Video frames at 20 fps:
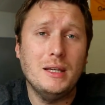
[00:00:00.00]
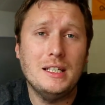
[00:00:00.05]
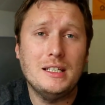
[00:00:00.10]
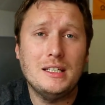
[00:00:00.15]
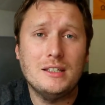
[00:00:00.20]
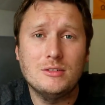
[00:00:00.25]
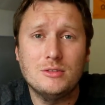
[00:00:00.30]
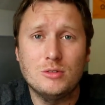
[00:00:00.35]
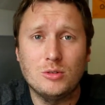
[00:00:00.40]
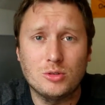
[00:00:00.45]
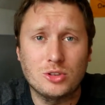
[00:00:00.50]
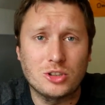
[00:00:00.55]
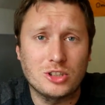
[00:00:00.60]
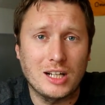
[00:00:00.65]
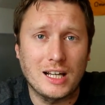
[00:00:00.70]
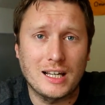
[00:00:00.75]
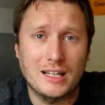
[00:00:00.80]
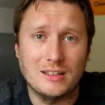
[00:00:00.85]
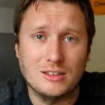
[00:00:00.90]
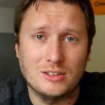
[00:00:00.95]
The media
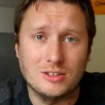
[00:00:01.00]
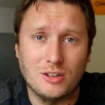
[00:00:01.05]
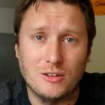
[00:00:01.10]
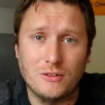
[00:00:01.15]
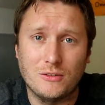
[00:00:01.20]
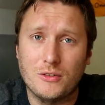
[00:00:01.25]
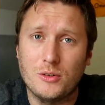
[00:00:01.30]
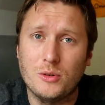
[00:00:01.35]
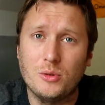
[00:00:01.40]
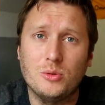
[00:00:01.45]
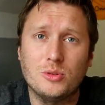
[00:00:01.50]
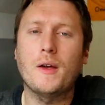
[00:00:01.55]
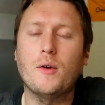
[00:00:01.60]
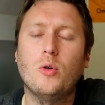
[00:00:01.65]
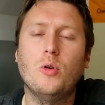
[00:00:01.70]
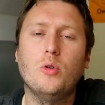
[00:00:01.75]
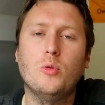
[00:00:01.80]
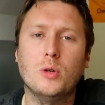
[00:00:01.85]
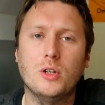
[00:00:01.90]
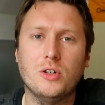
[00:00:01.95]
are all slagging us off.
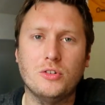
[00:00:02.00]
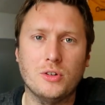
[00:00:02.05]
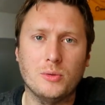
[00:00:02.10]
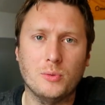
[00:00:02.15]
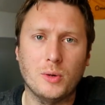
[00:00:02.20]
They're all